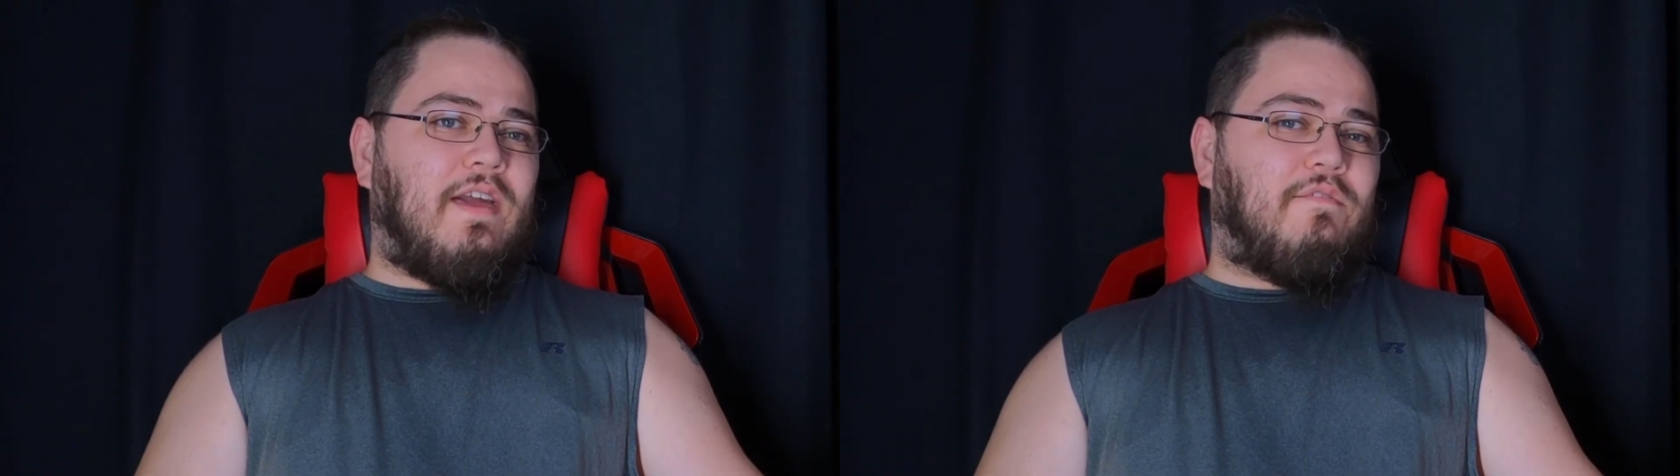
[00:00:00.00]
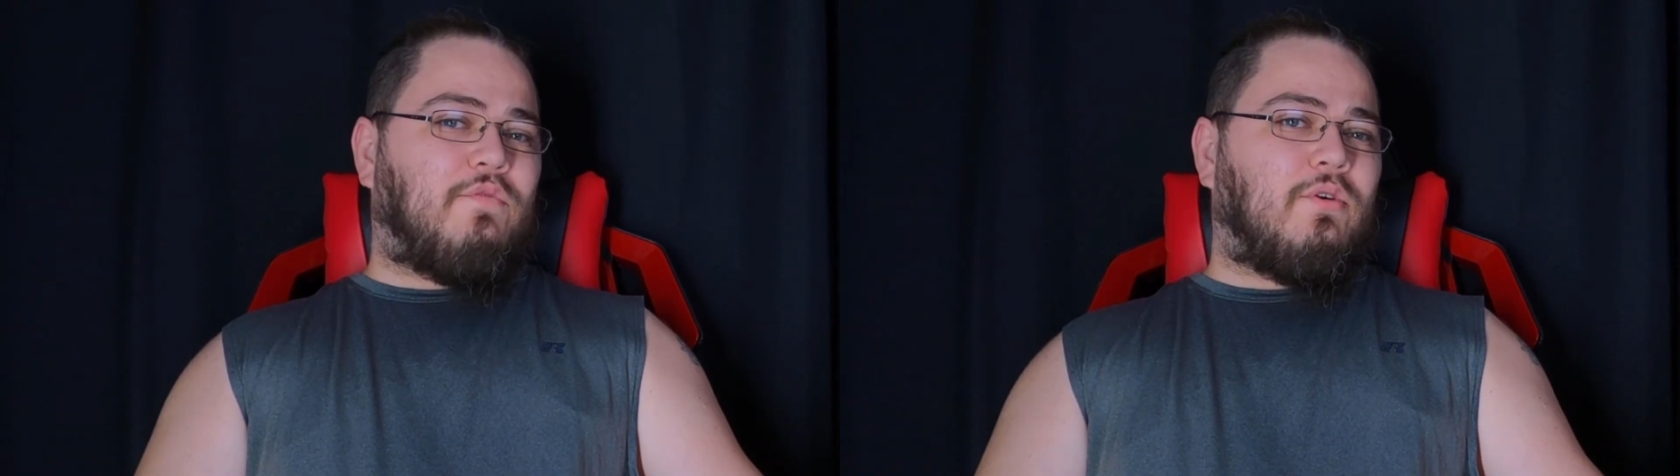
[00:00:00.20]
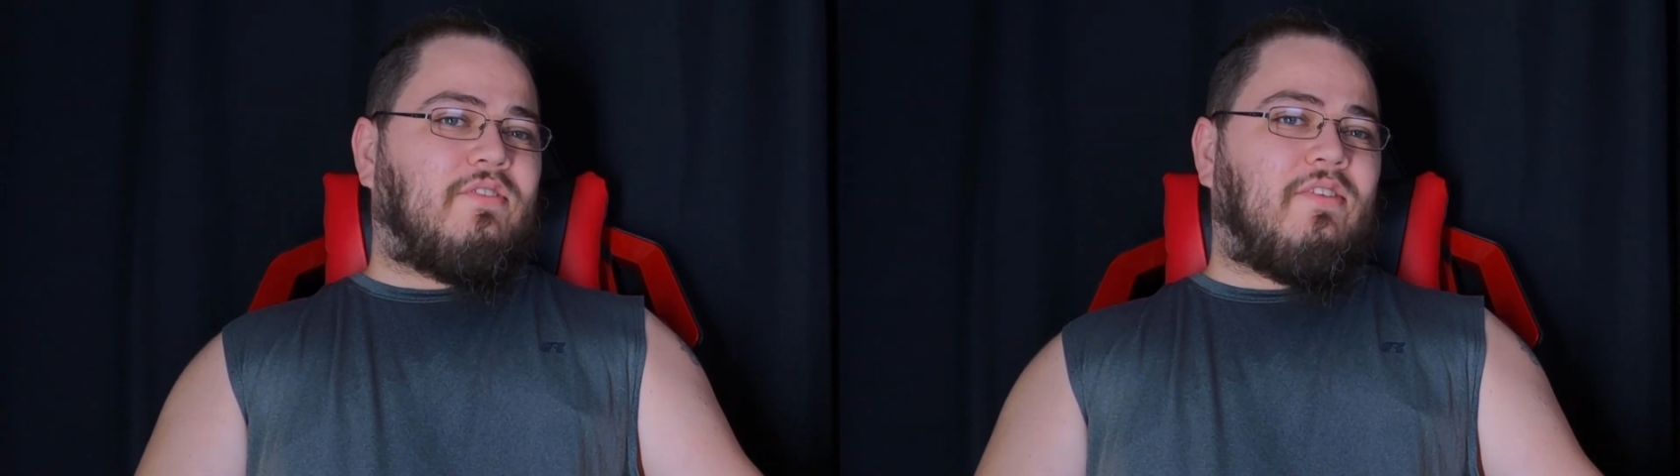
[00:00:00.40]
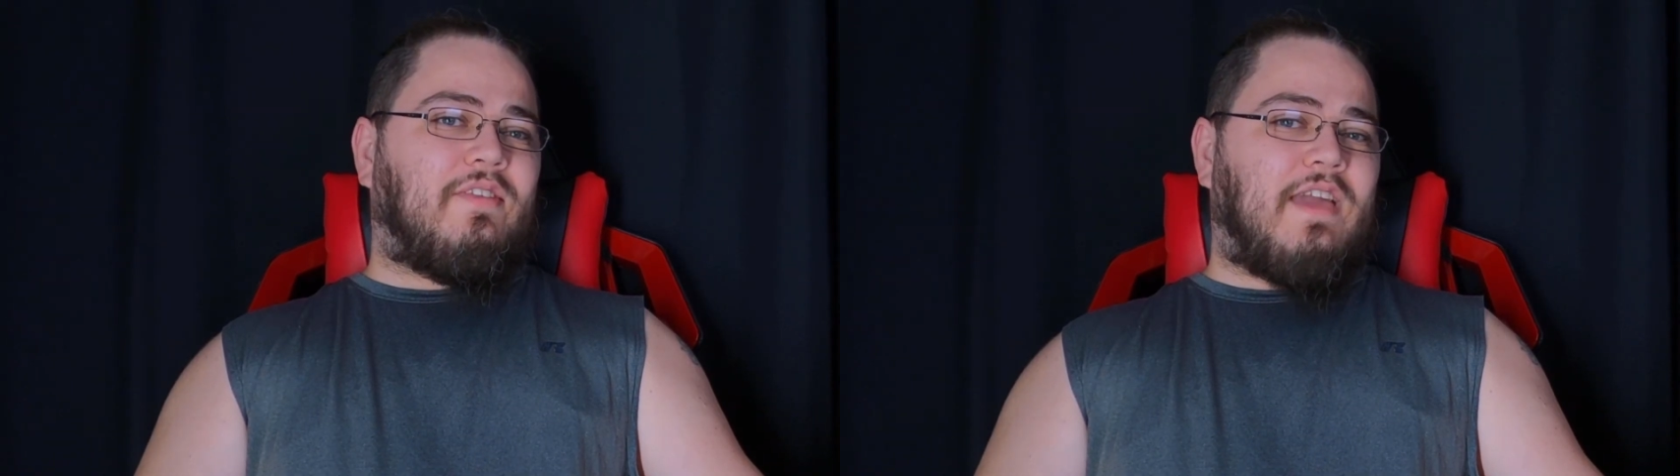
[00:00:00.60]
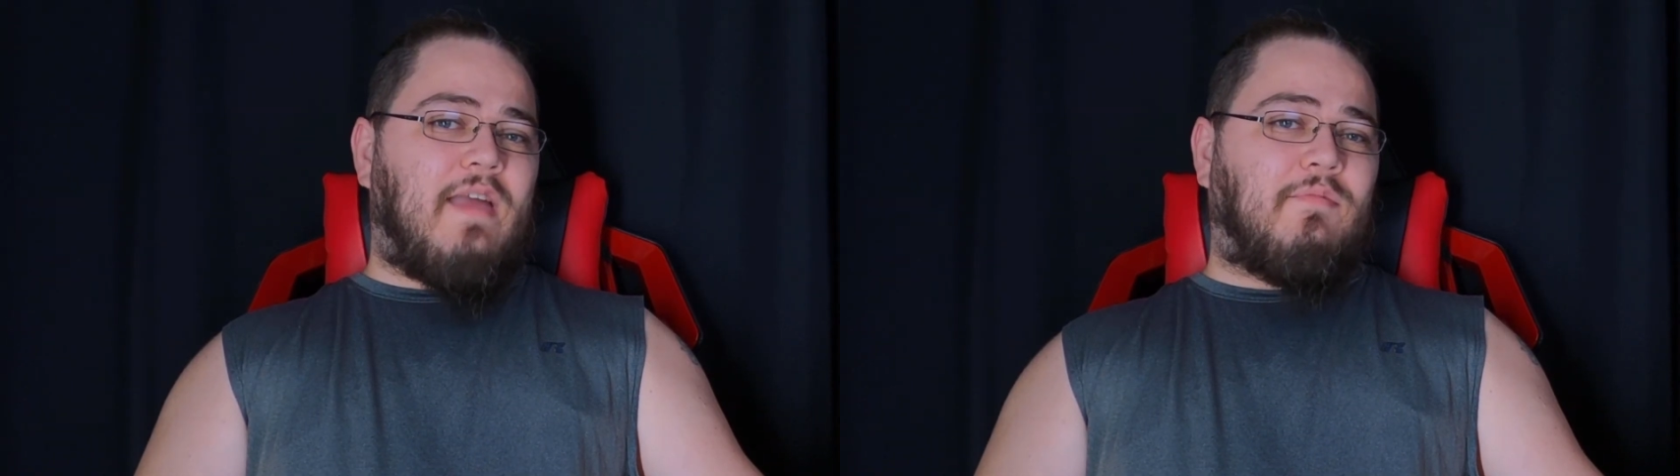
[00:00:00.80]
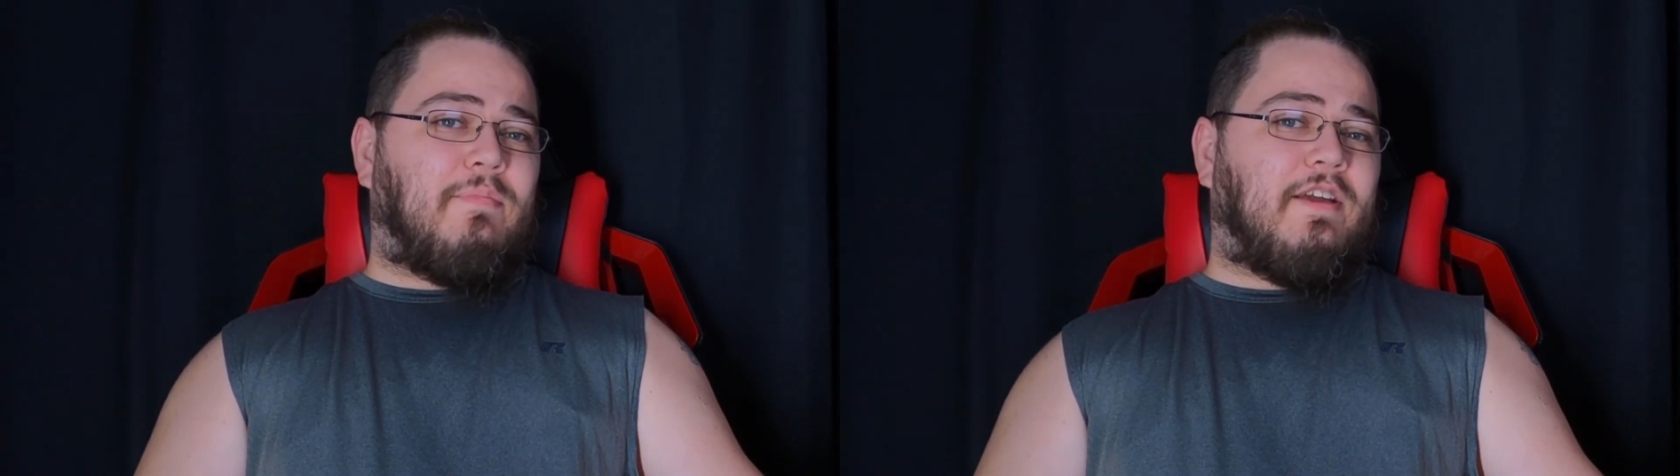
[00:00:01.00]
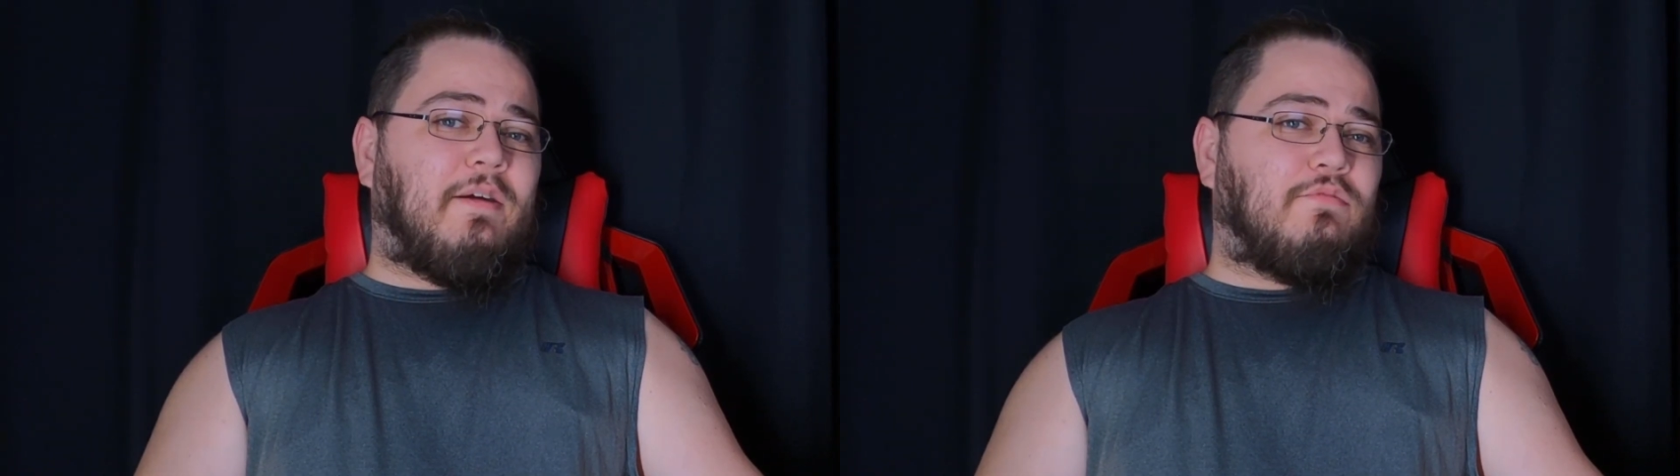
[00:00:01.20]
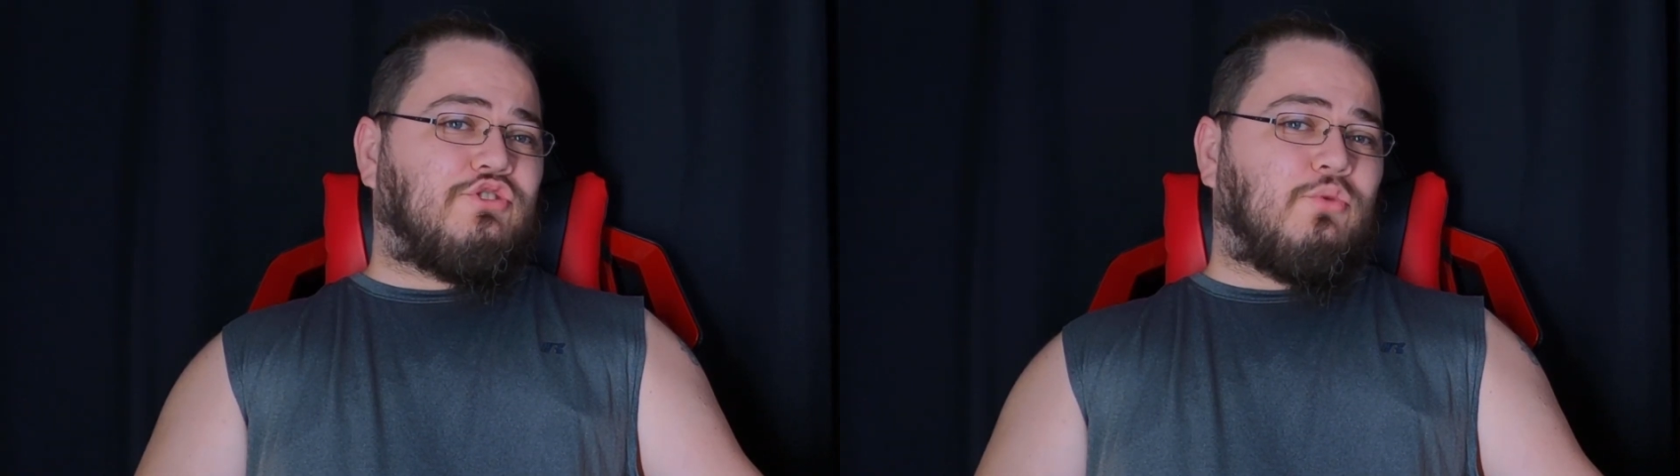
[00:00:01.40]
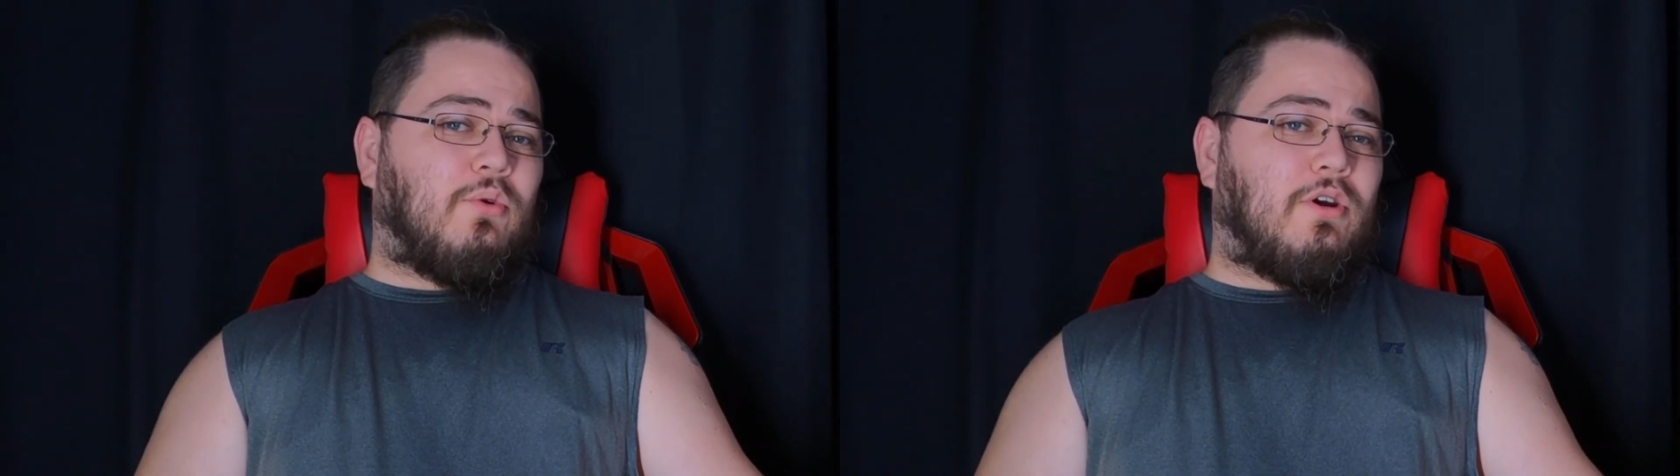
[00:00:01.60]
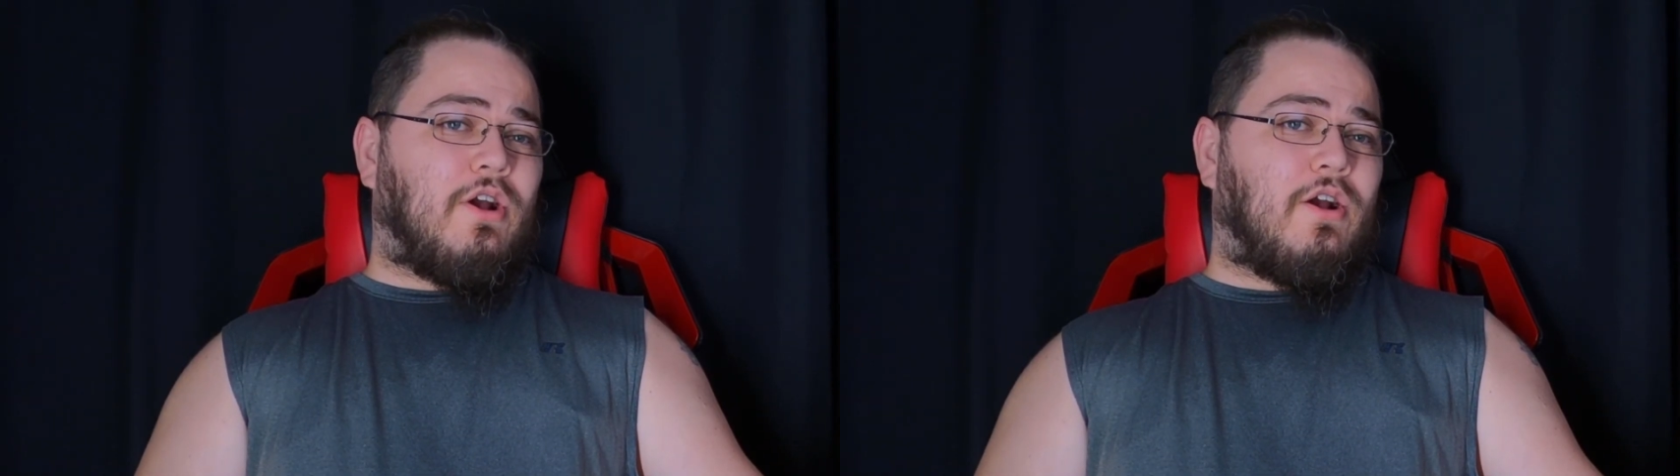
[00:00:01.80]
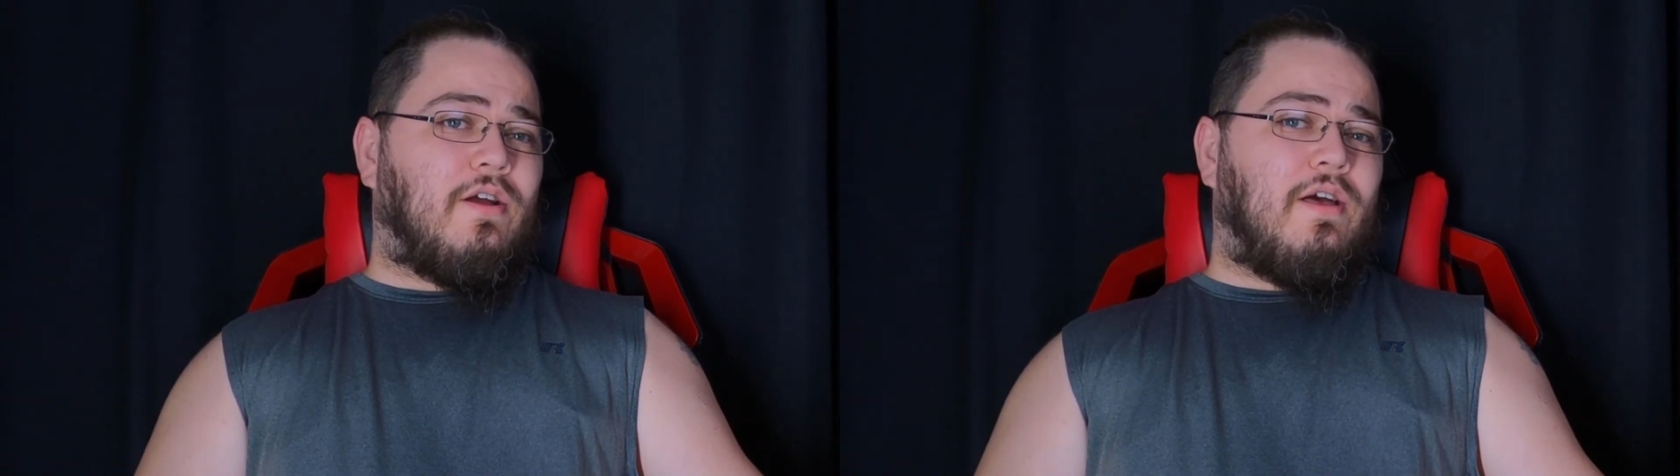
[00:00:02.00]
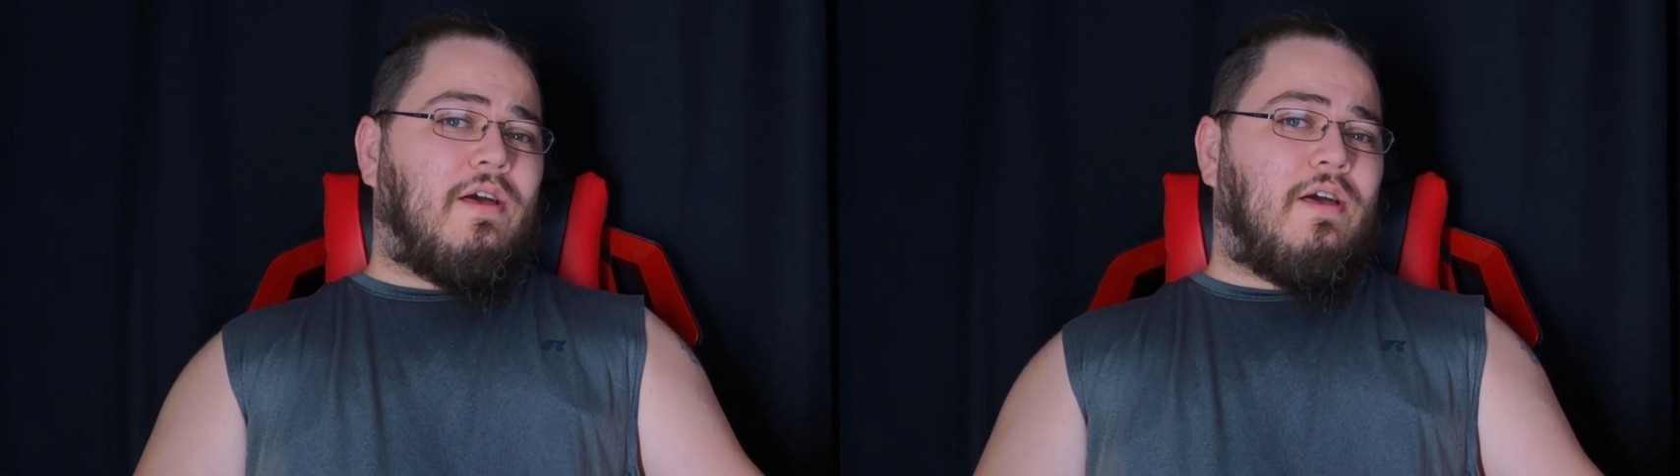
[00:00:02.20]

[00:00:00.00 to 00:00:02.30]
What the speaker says: it forces the game to become shorter